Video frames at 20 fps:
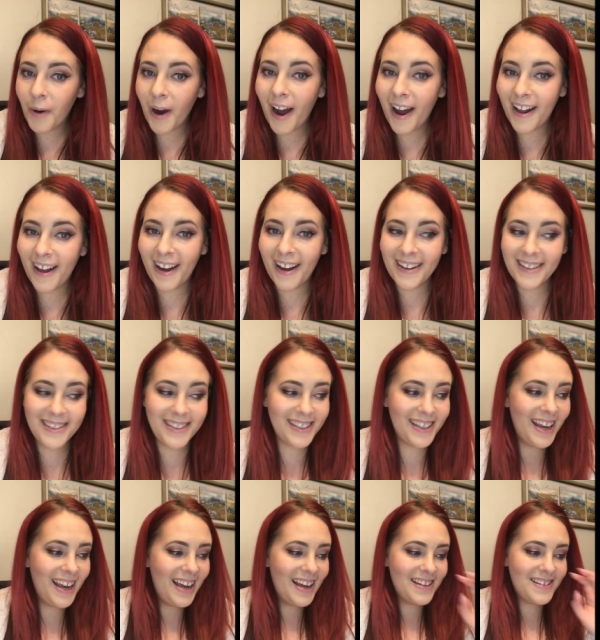product
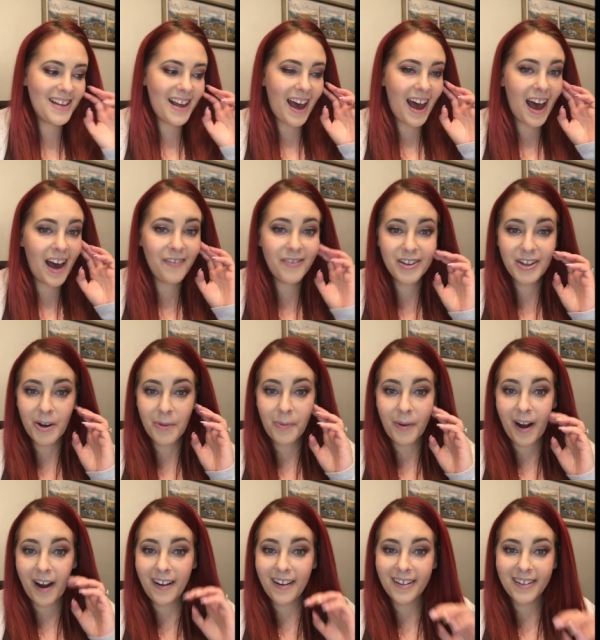to have in your
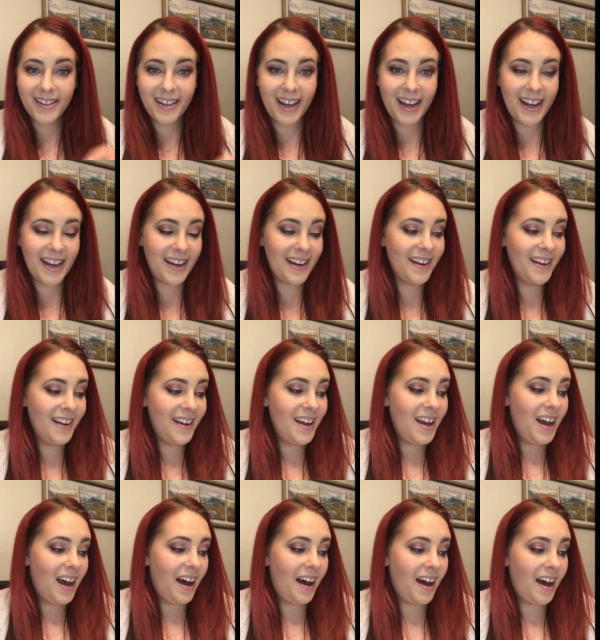product line.
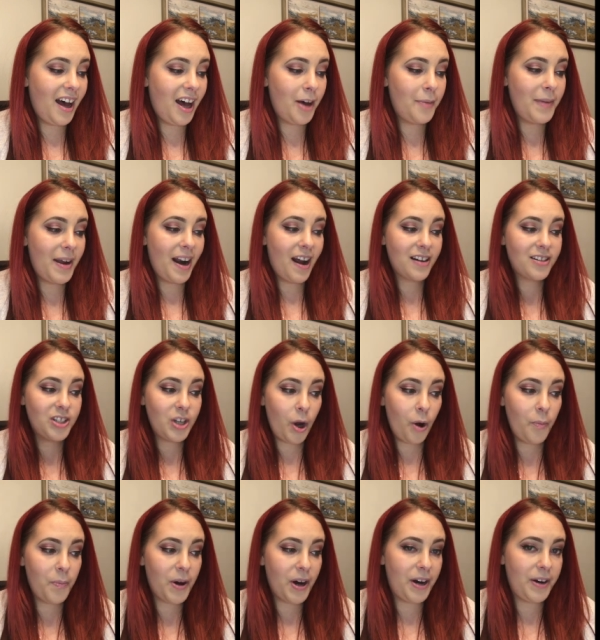Um, in
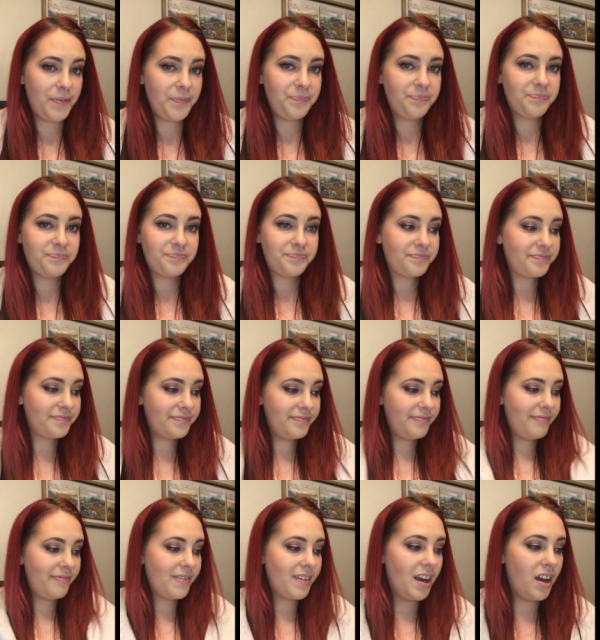October,
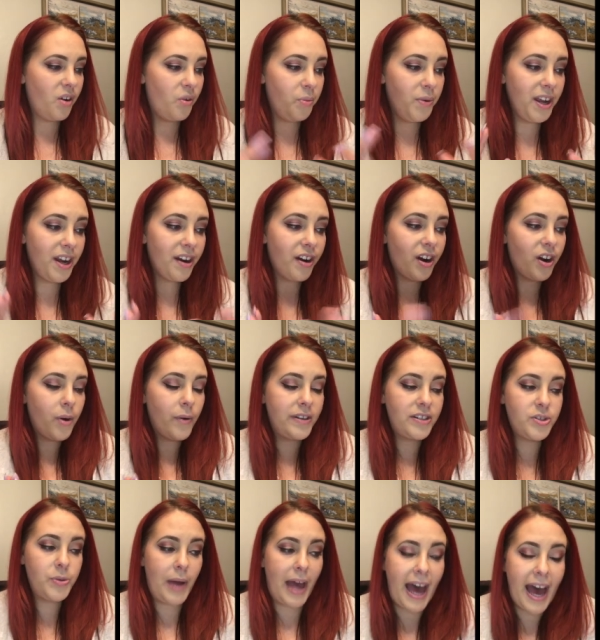we are
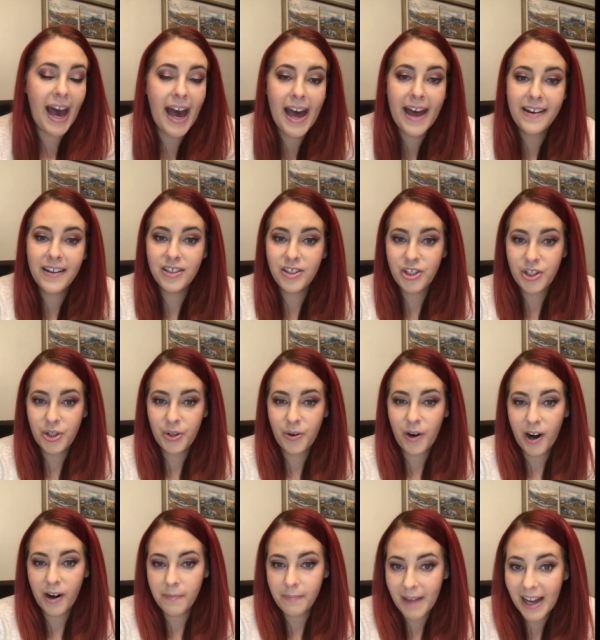going to add to
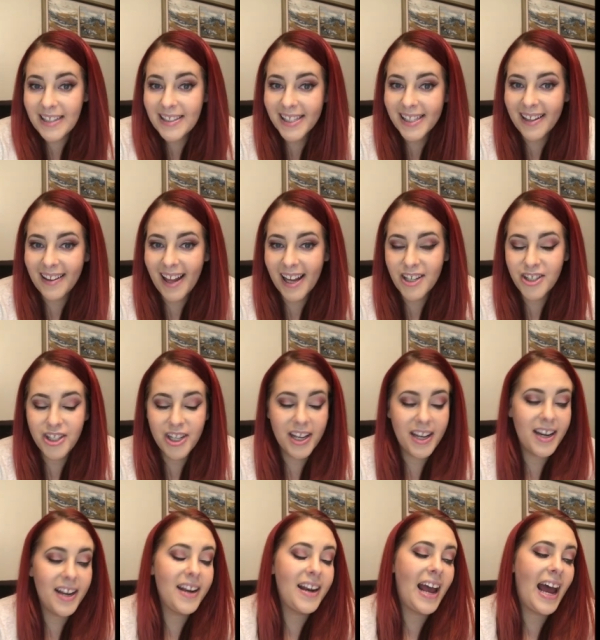our men's
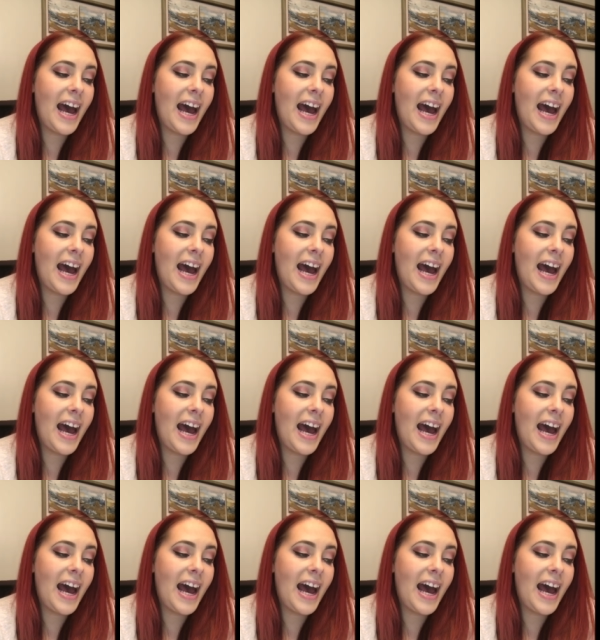collection and